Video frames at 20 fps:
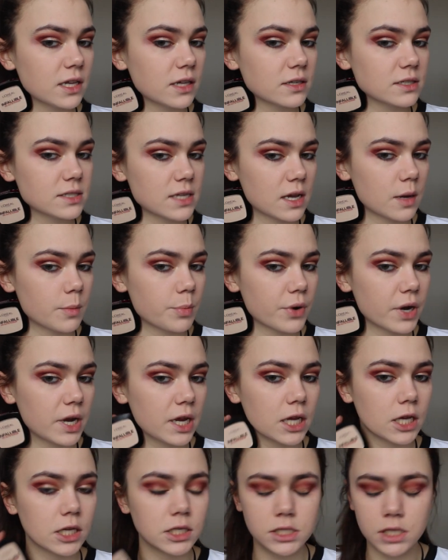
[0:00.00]
It looks like a pretty
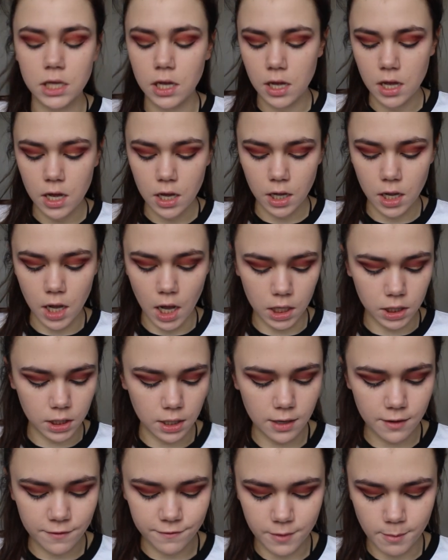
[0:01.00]
good
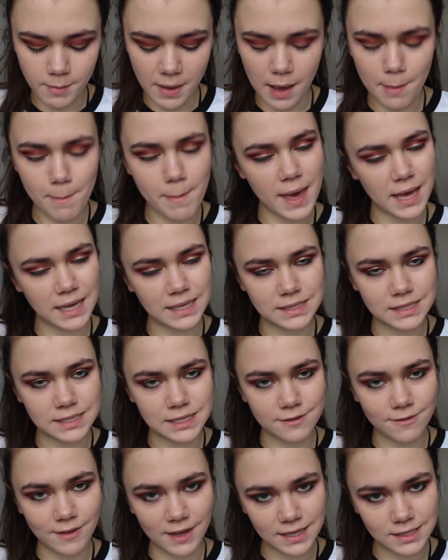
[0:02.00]
color for my
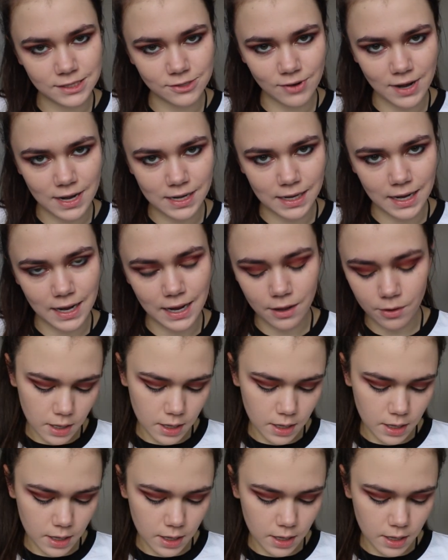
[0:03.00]
pasty face right now.